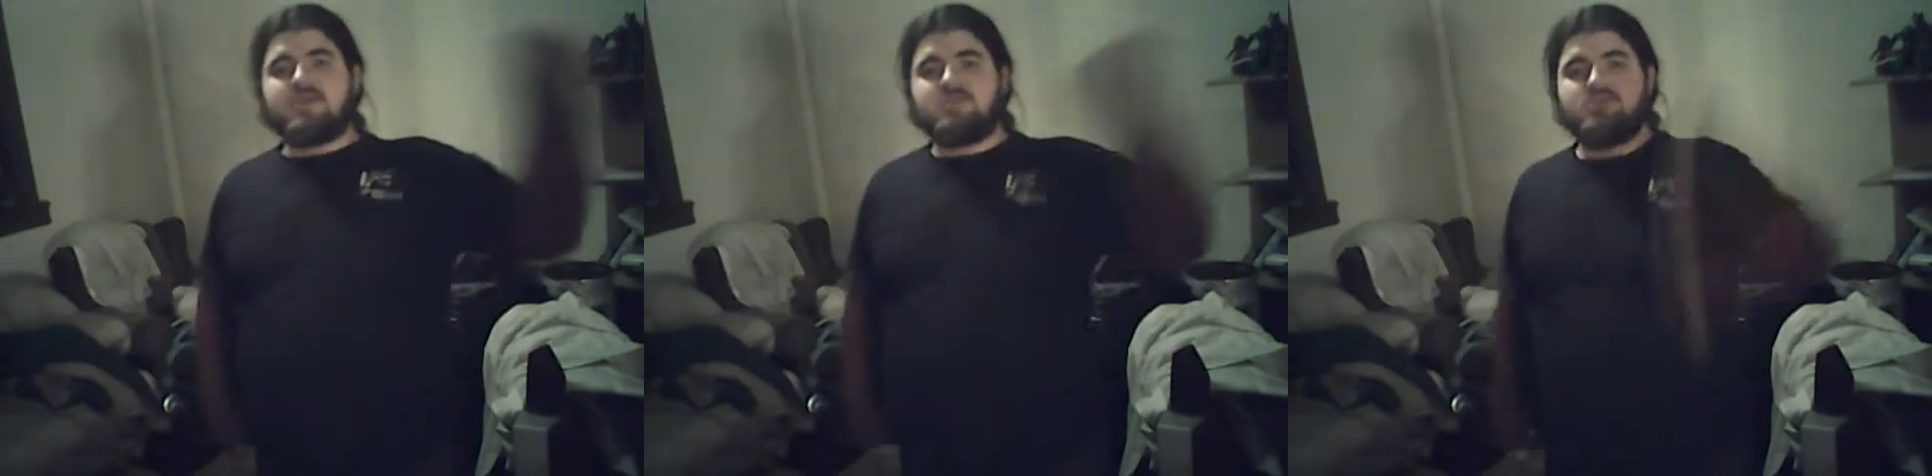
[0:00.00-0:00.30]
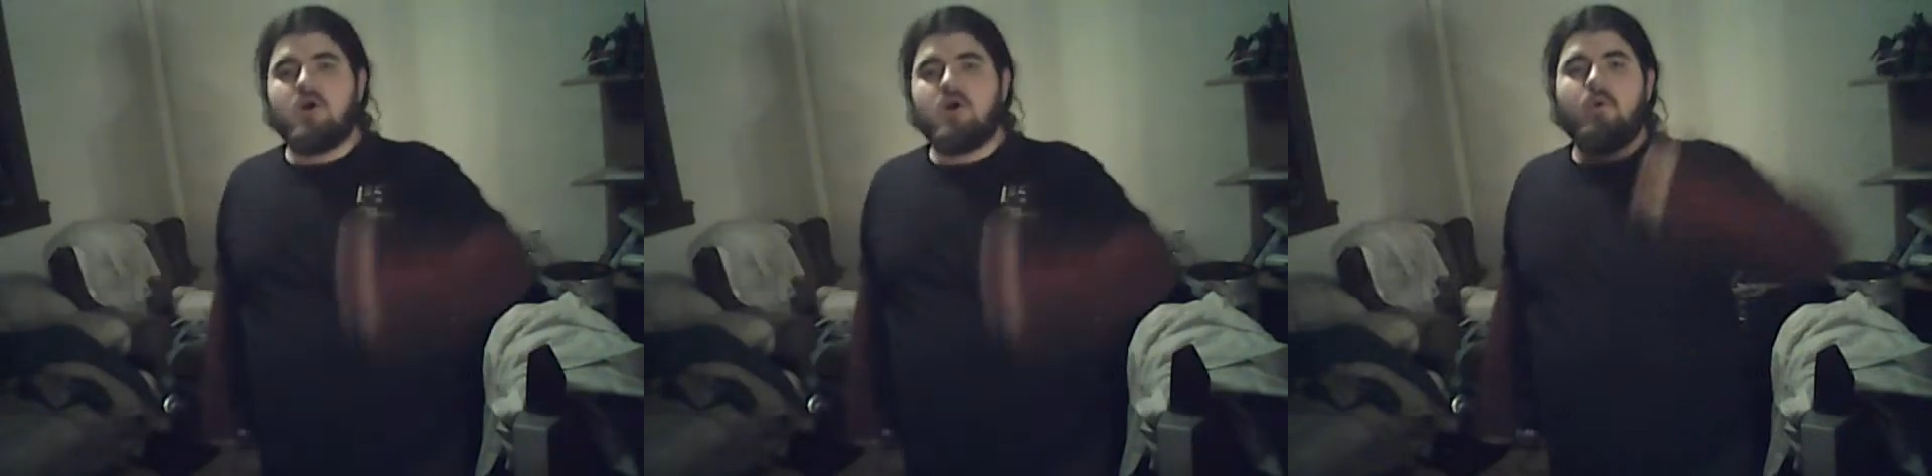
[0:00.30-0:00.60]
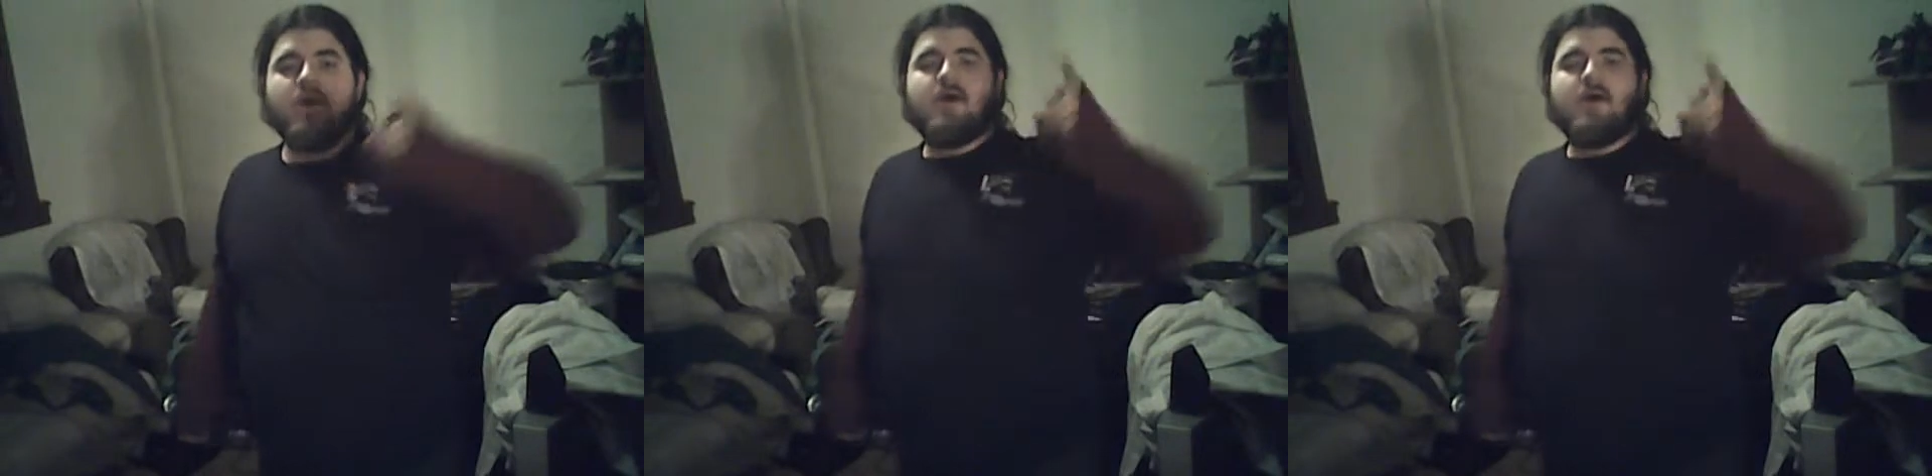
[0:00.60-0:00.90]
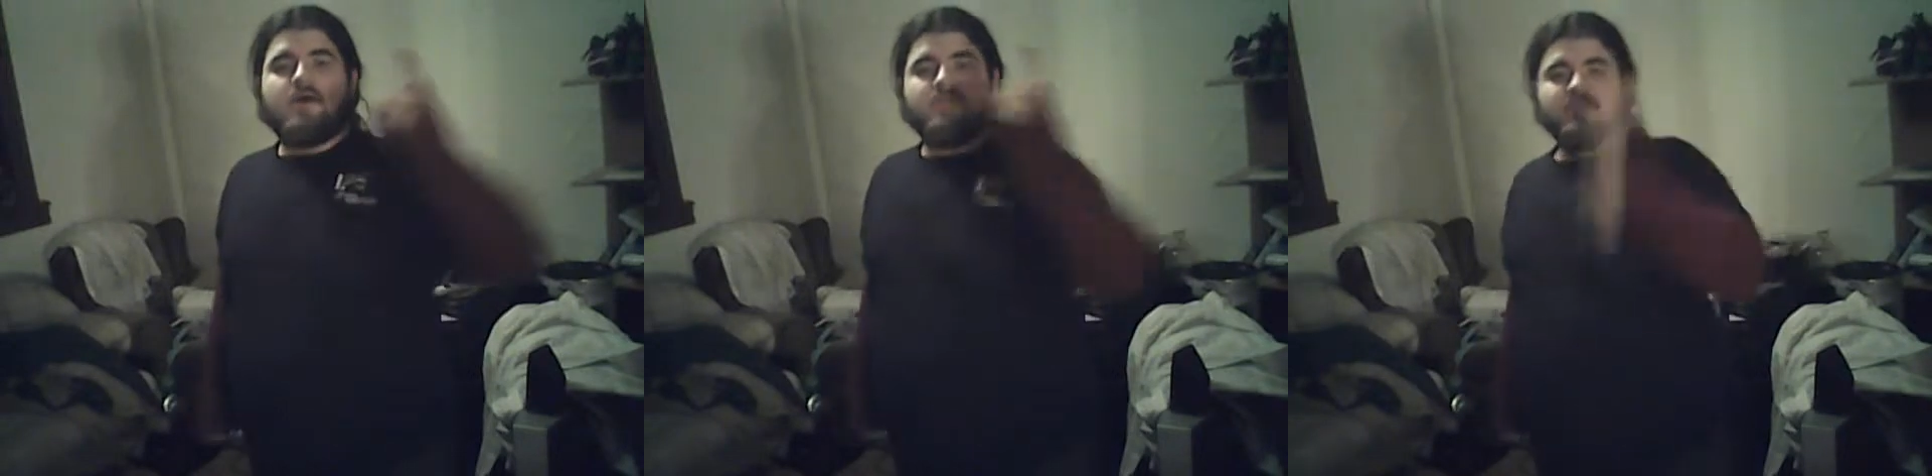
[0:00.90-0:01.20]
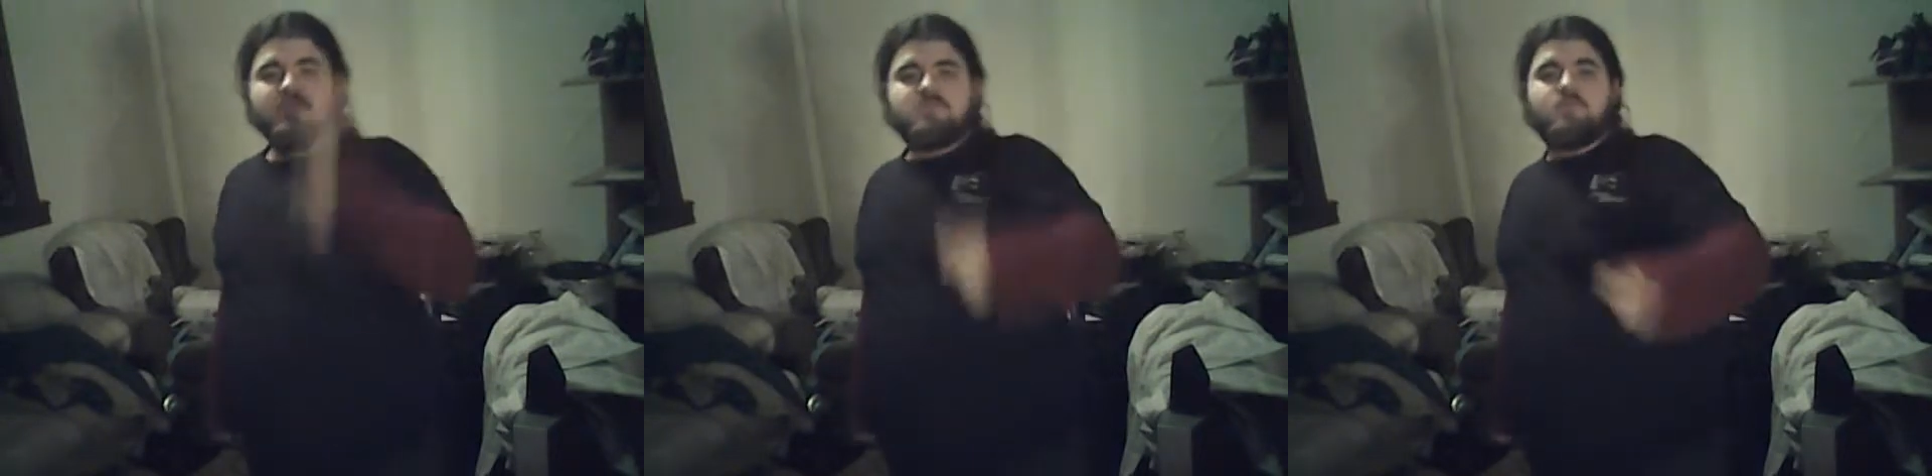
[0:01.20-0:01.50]
So,
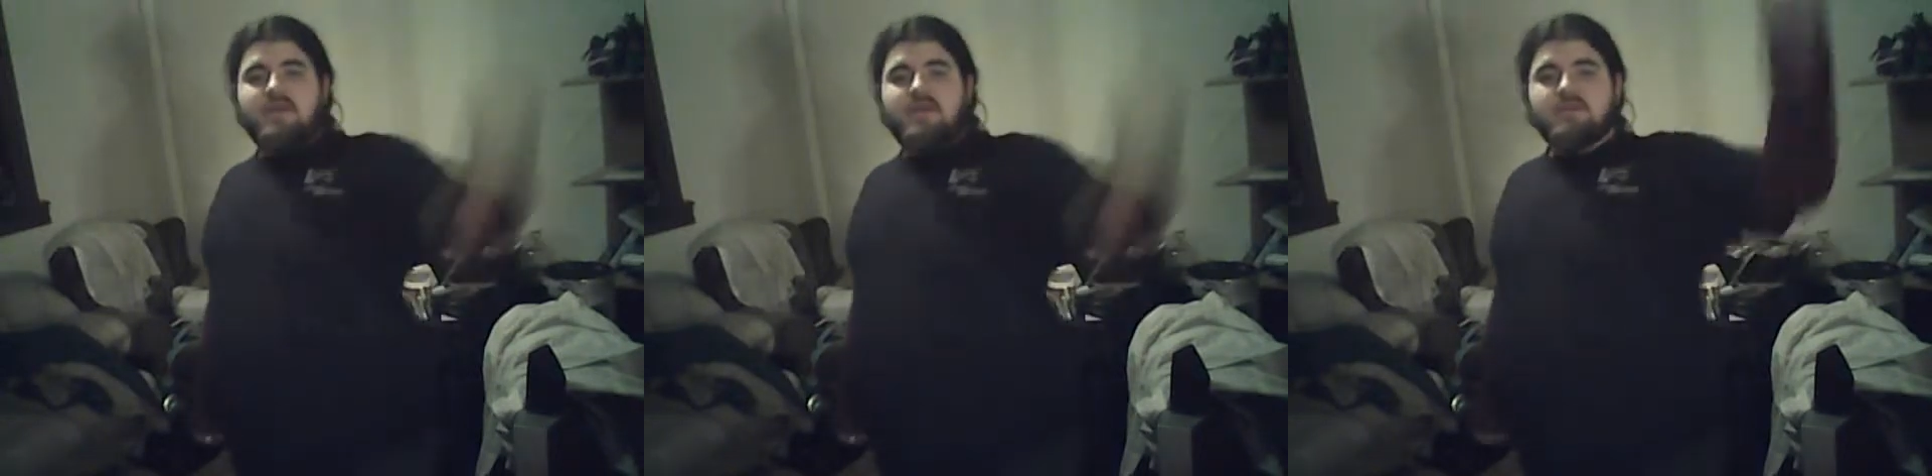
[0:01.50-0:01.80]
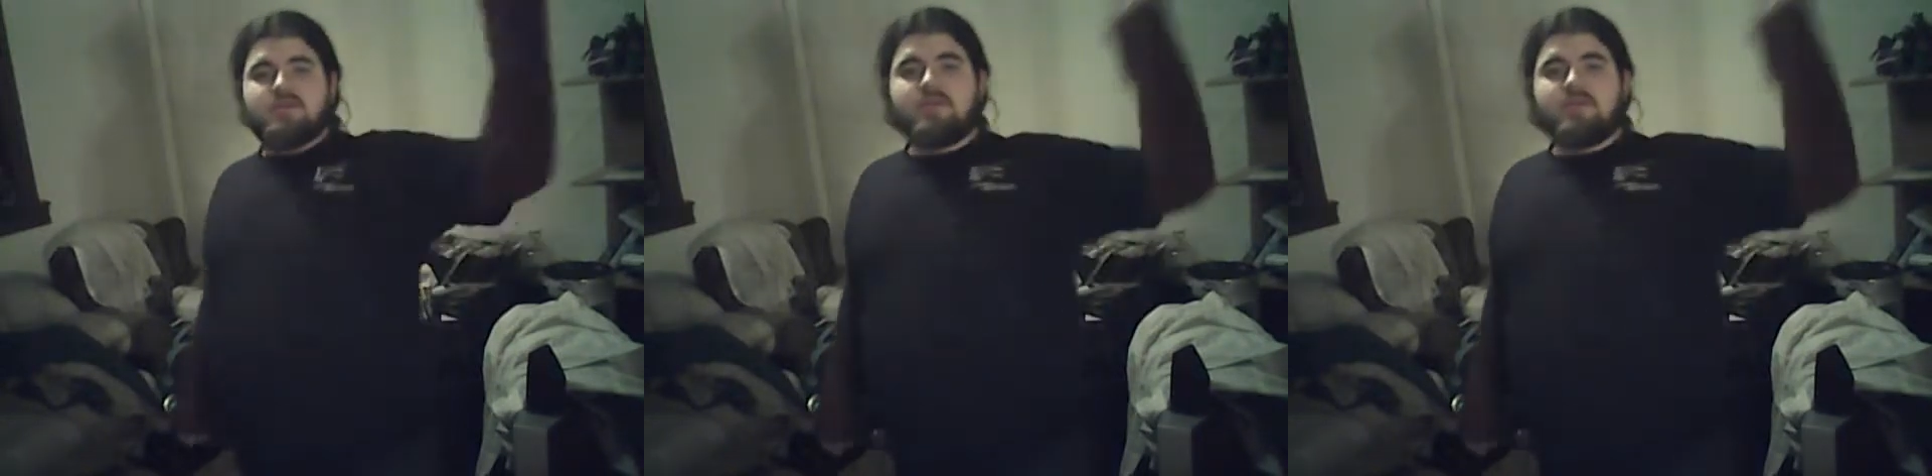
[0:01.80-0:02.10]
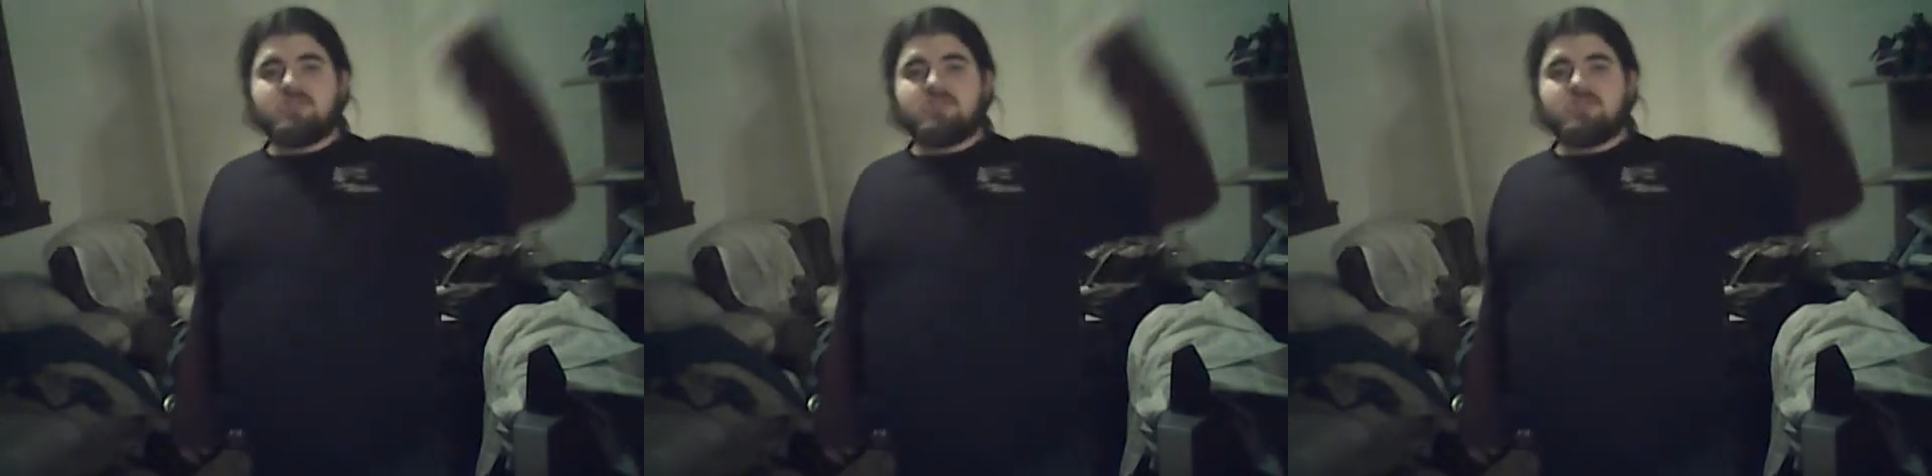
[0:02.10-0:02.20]
this week is going to